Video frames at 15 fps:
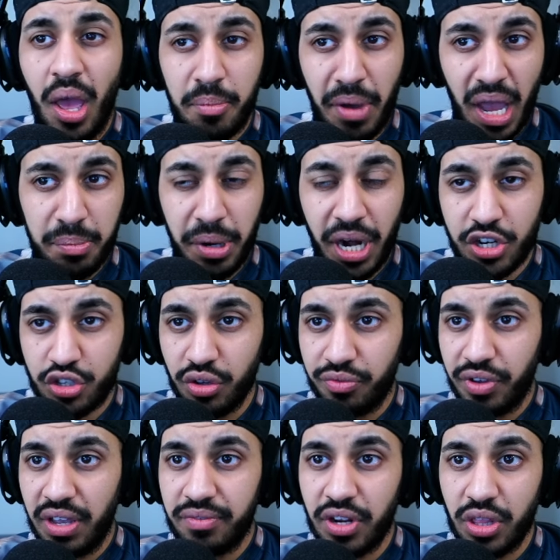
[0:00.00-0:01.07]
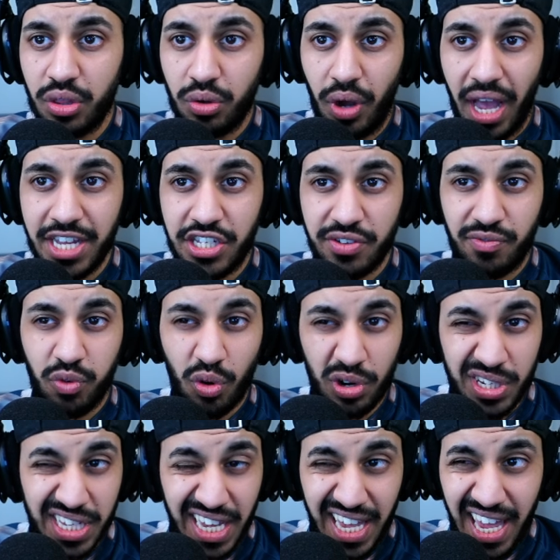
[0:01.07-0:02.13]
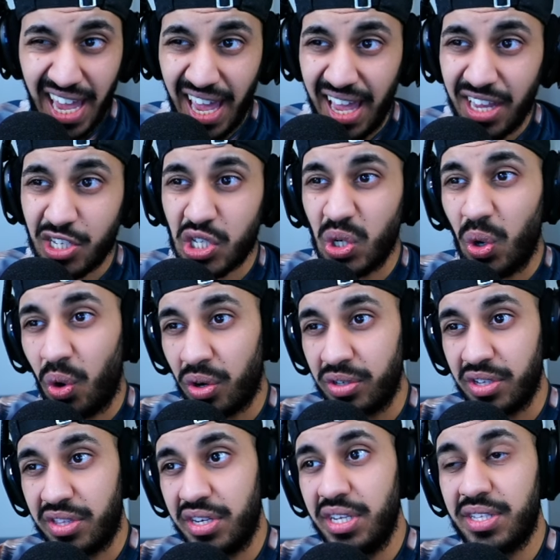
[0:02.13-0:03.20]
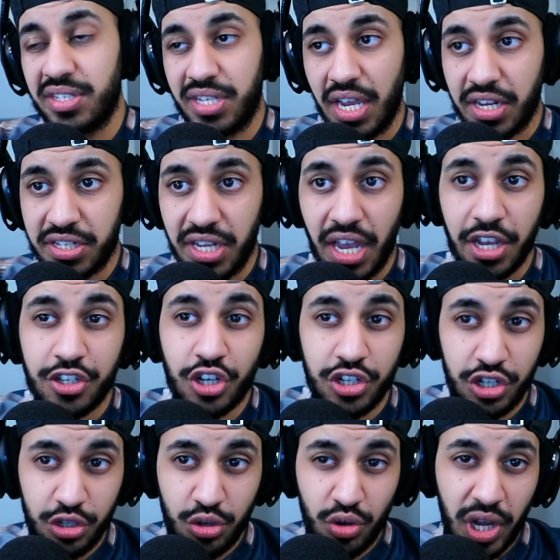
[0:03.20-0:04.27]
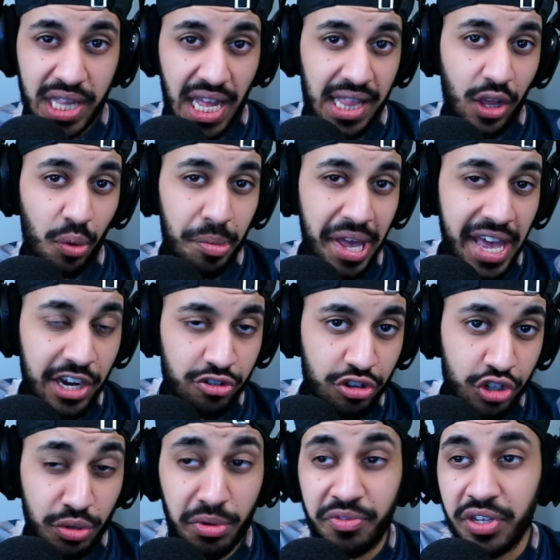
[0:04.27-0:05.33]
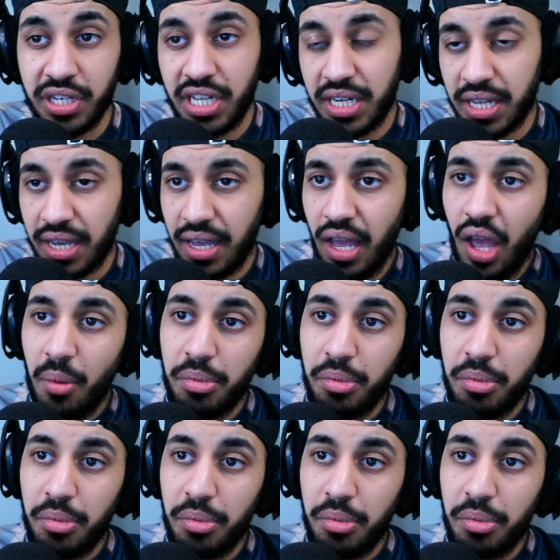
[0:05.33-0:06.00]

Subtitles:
My personal favorite though is the 4 to 8x or the 3 to 6x, because you do get that little bit extra zoom if you need it,